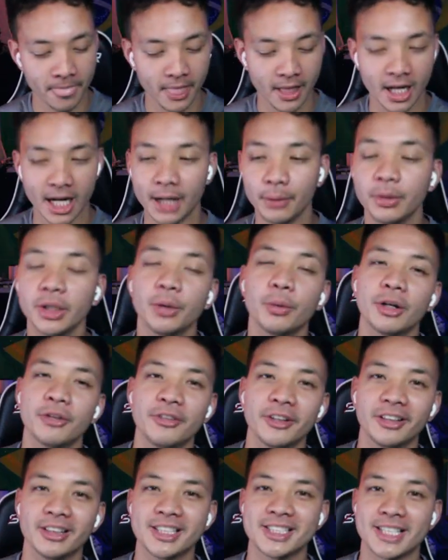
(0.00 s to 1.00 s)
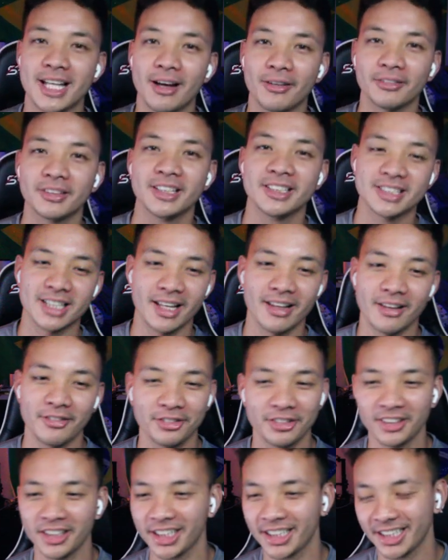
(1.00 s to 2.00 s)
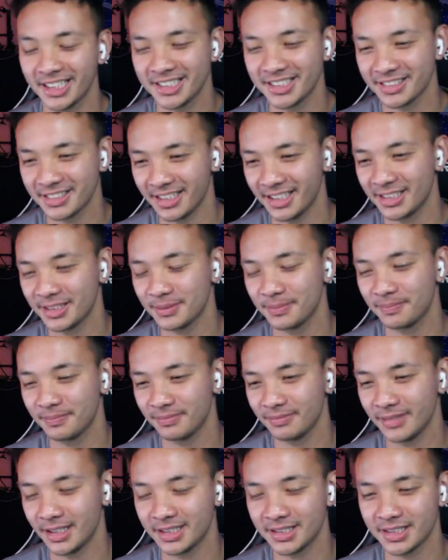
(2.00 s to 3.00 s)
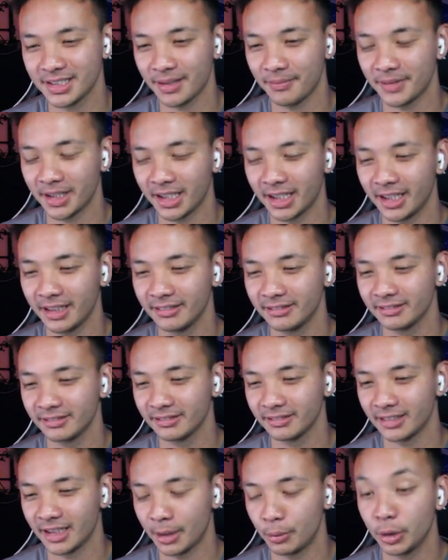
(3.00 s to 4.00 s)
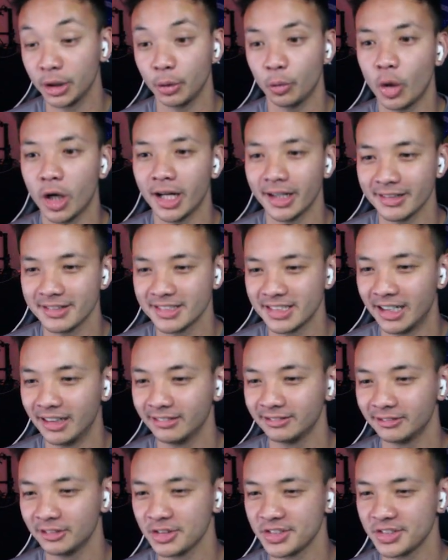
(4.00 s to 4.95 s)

I really want to figure this out, because I feel like it's something I really want. So we'll see.